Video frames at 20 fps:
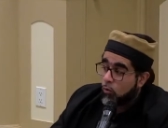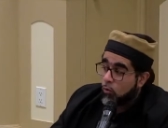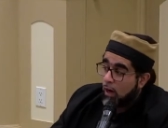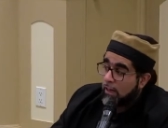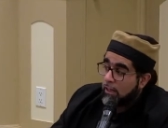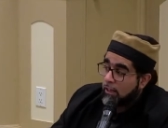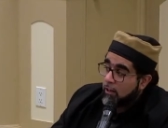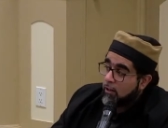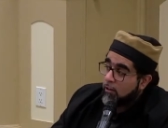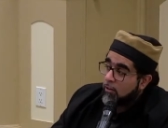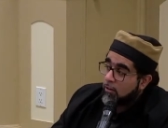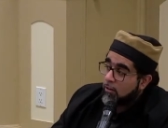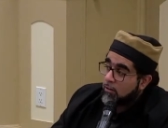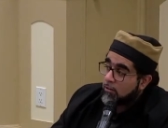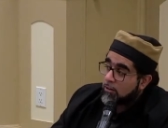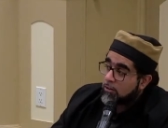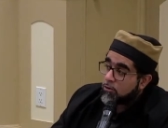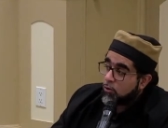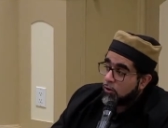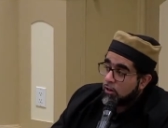one year,
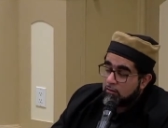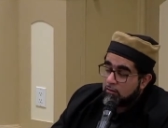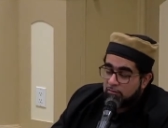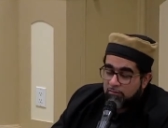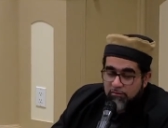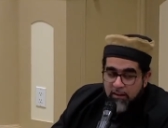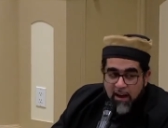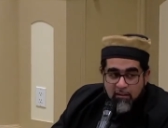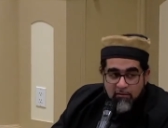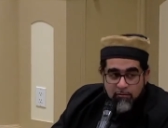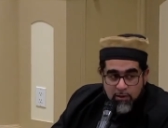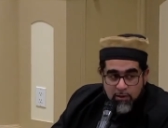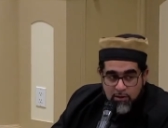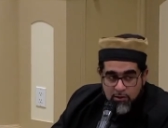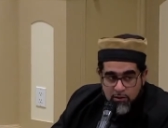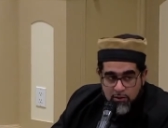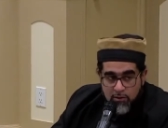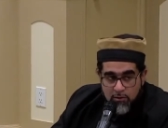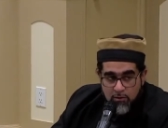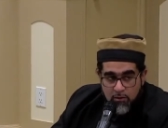there's only five
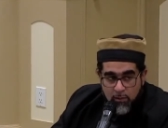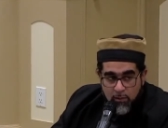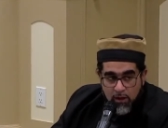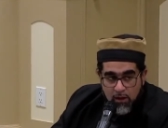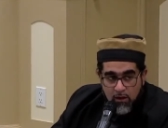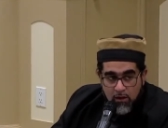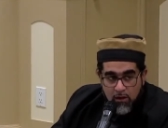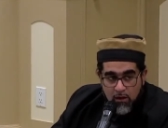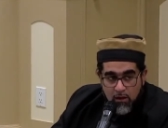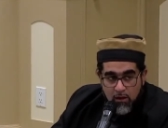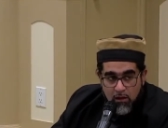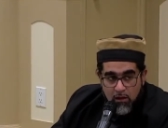masjids remain.